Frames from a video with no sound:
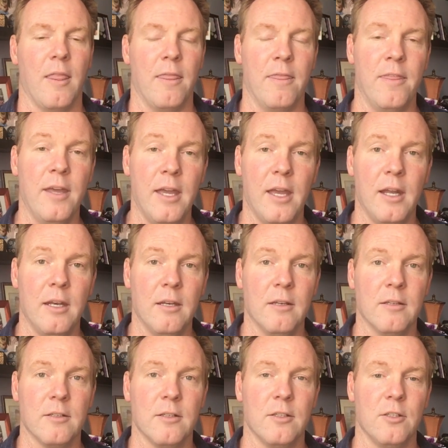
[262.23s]
Then
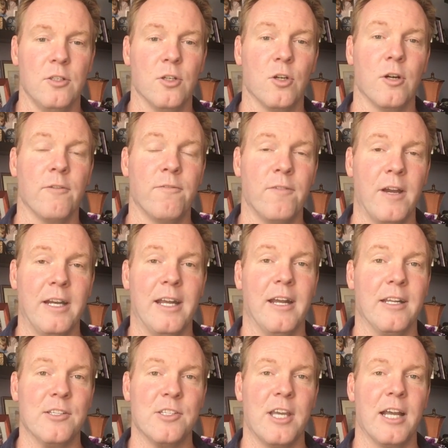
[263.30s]
you're going to find
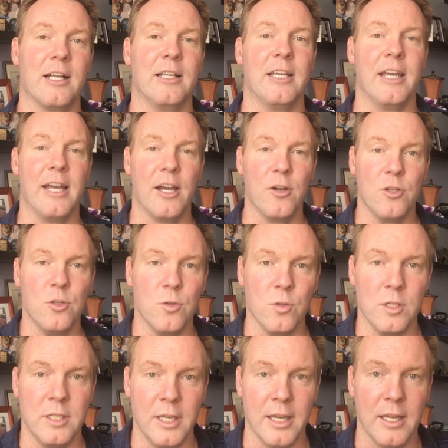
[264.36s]
out exactly how you
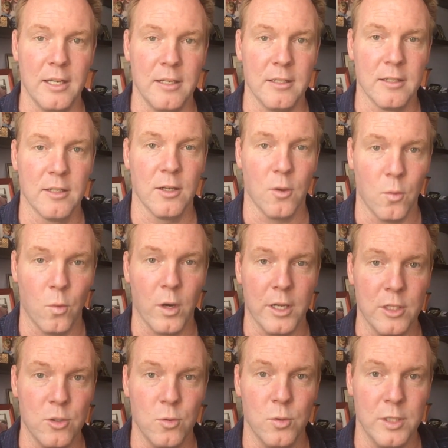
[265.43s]
get
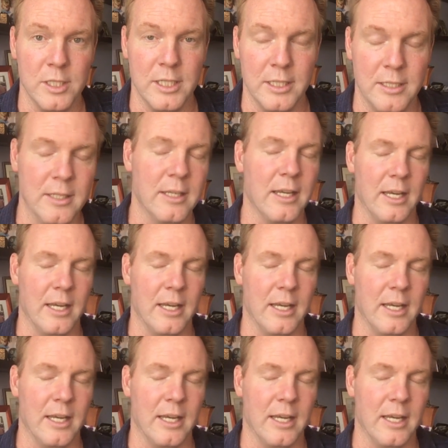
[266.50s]
what you need.